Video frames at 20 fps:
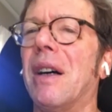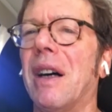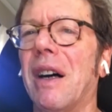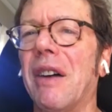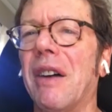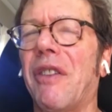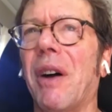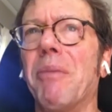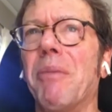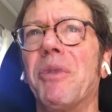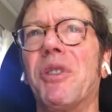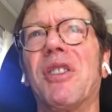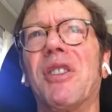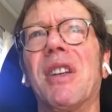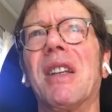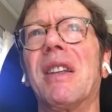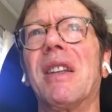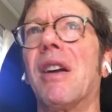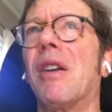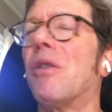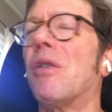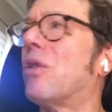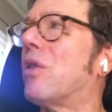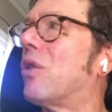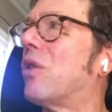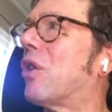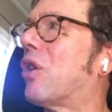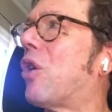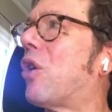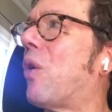if I'm sitting there
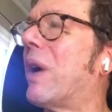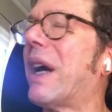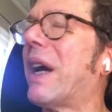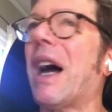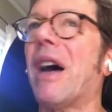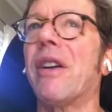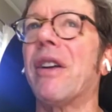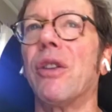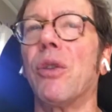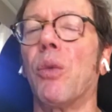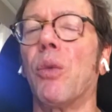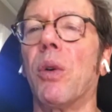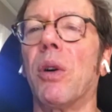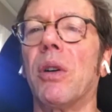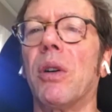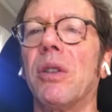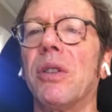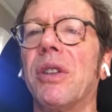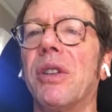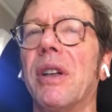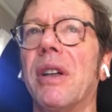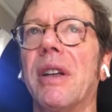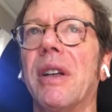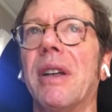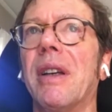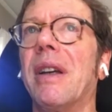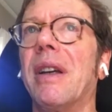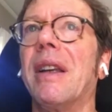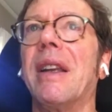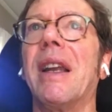going out in the world
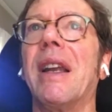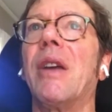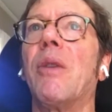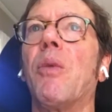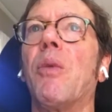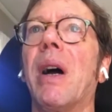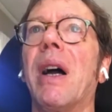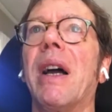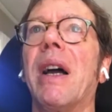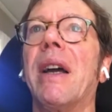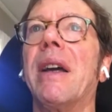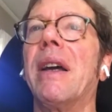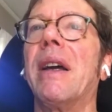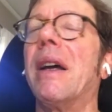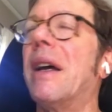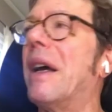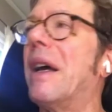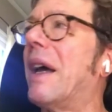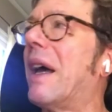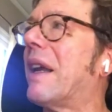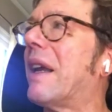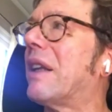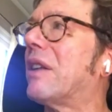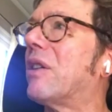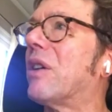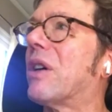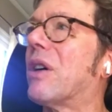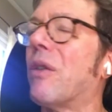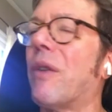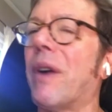in any way, and I
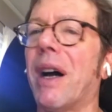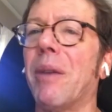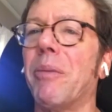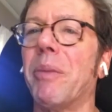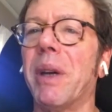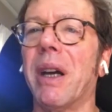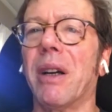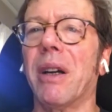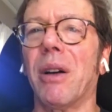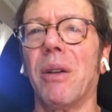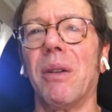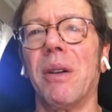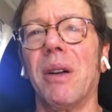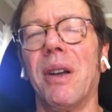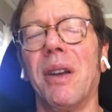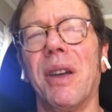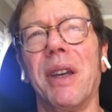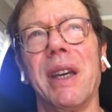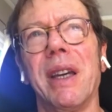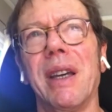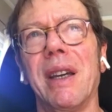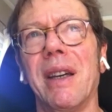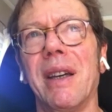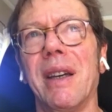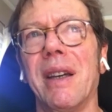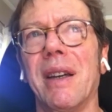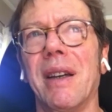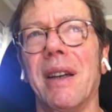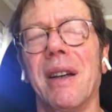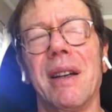look around me, I go,
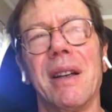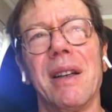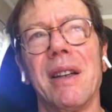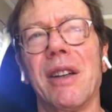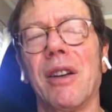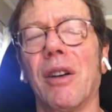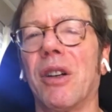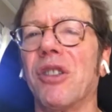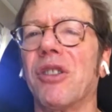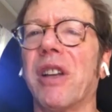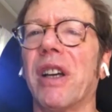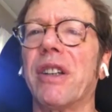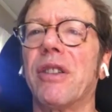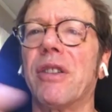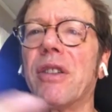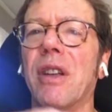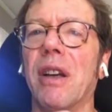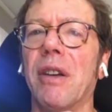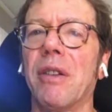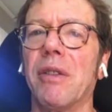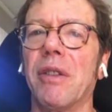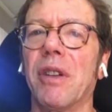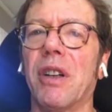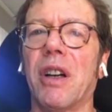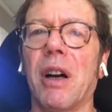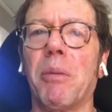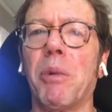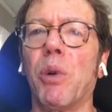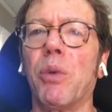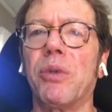because like a
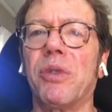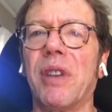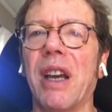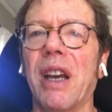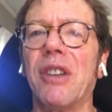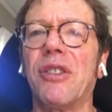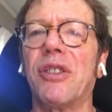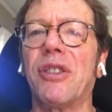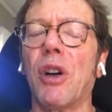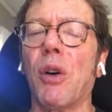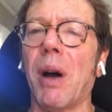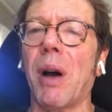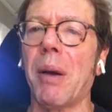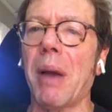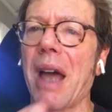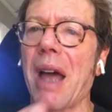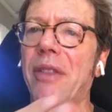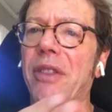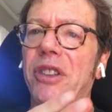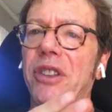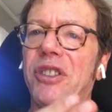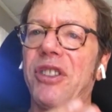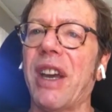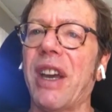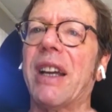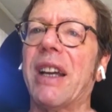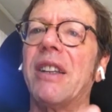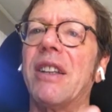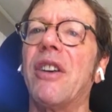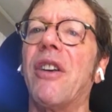couple of days ago, I had the
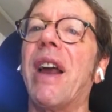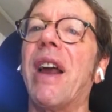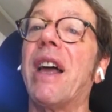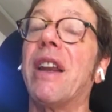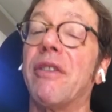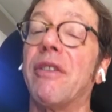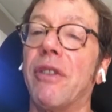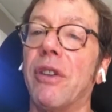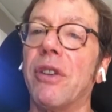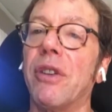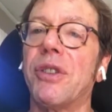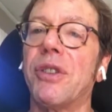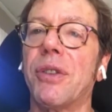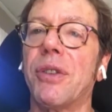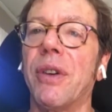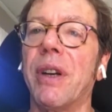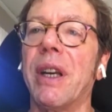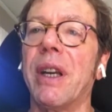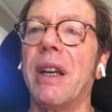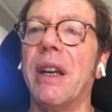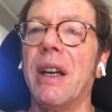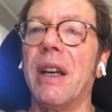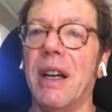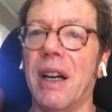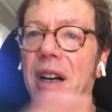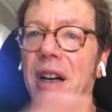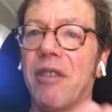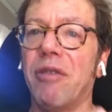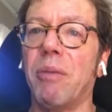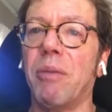2nd-year anniversary
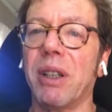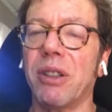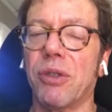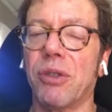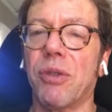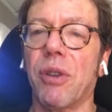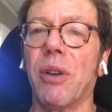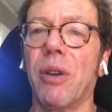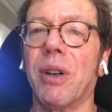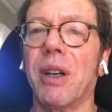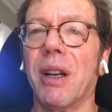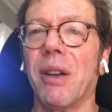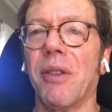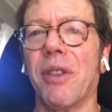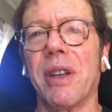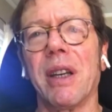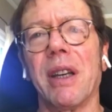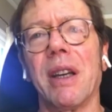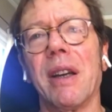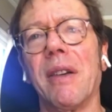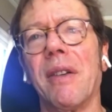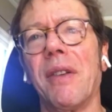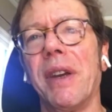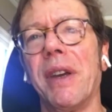of my stroke. And I'm thinking,